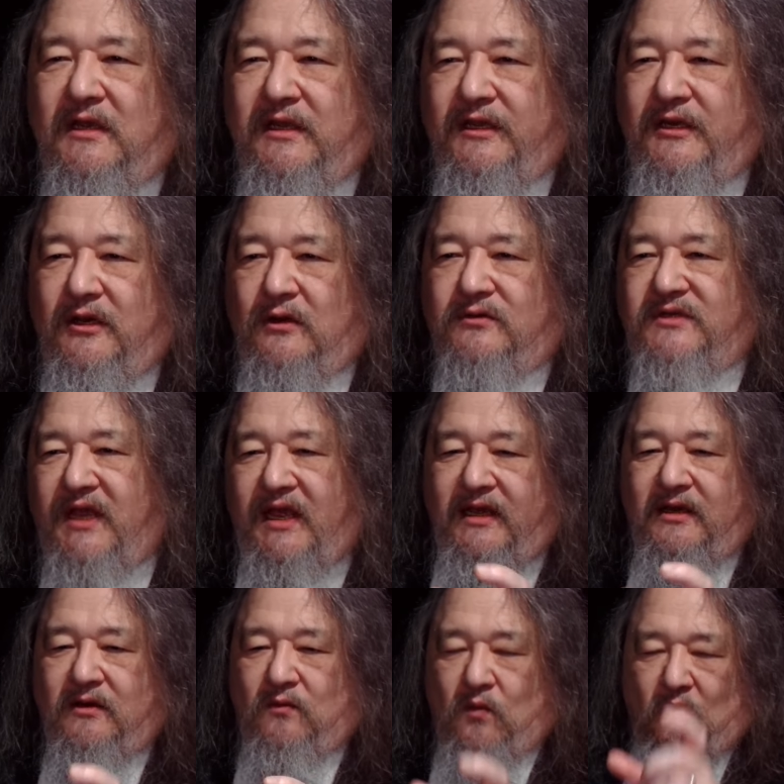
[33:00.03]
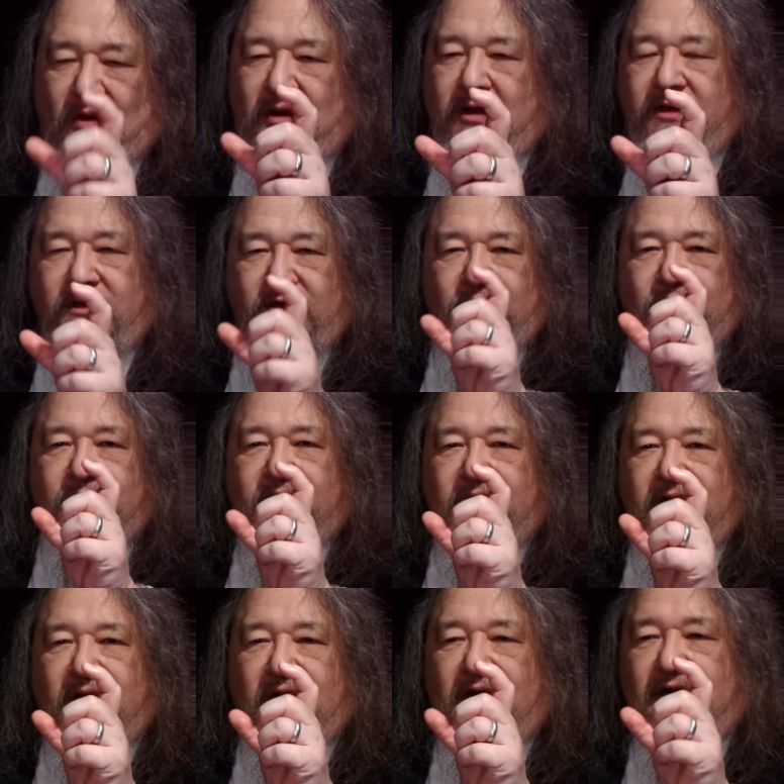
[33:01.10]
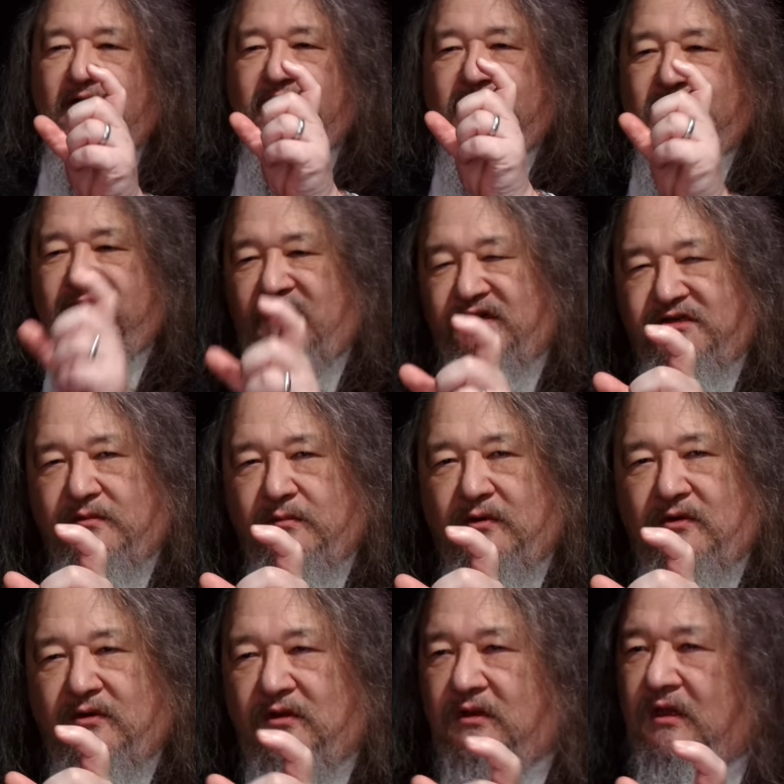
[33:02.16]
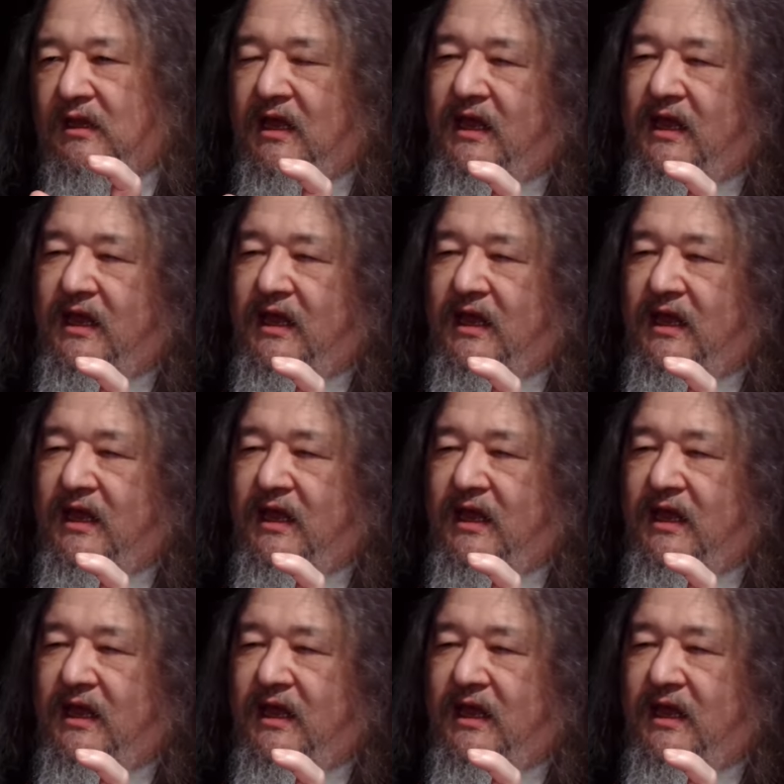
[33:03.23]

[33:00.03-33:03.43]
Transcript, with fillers: You know, take one unit of vegetable